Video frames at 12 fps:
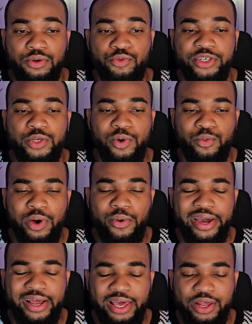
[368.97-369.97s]
the reason why
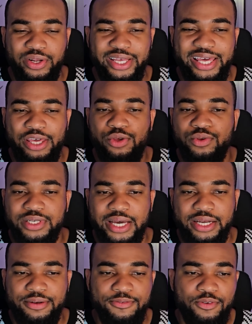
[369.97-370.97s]
we're clicking on the EQ
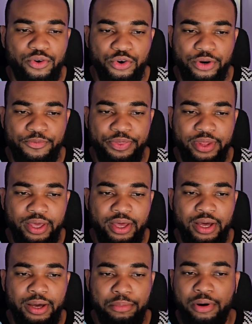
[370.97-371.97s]
sign for
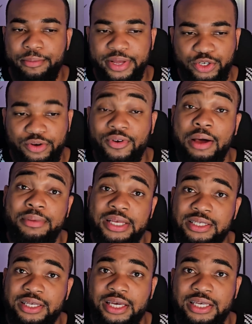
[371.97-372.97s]
parametric
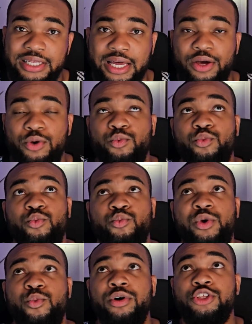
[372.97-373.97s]
families is that
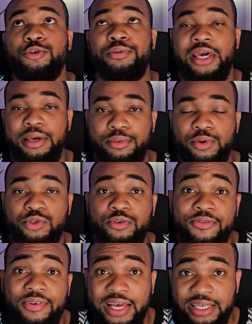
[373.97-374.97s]
we want to be able to
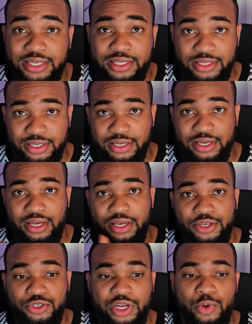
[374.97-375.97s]
flex it
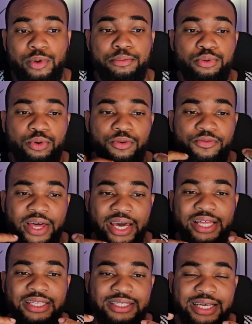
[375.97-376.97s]
so that we prove
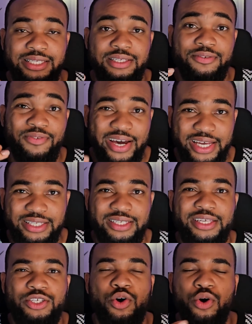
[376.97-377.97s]
that it satisfies
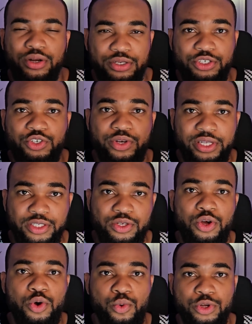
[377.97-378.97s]
its constraints
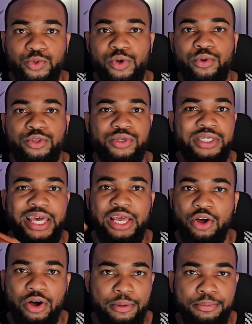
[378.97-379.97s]
once we want to
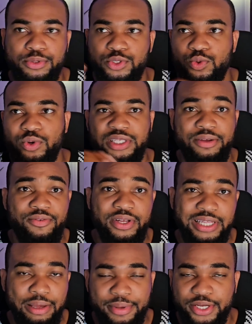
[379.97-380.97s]
scale up to a
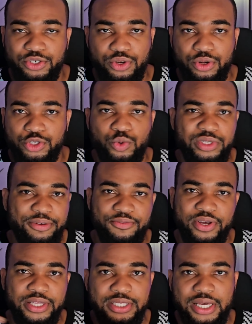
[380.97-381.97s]
different dimension or to a
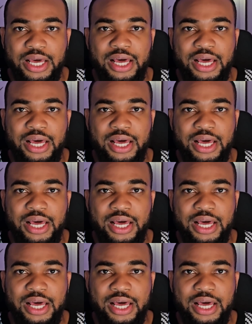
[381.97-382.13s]
different